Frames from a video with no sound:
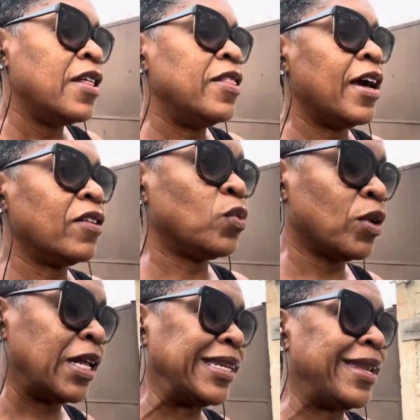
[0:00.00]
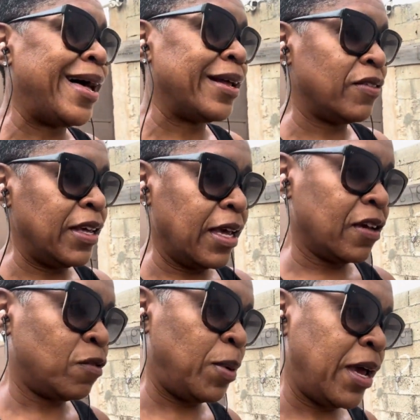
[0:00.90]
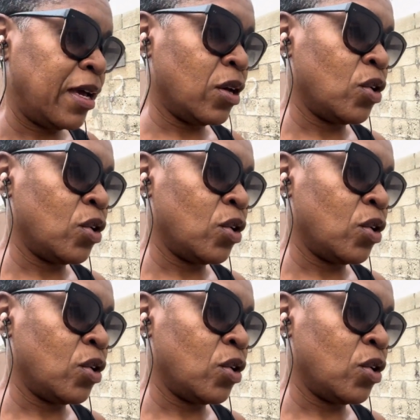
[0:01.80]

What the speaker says: That's where a lot of the expats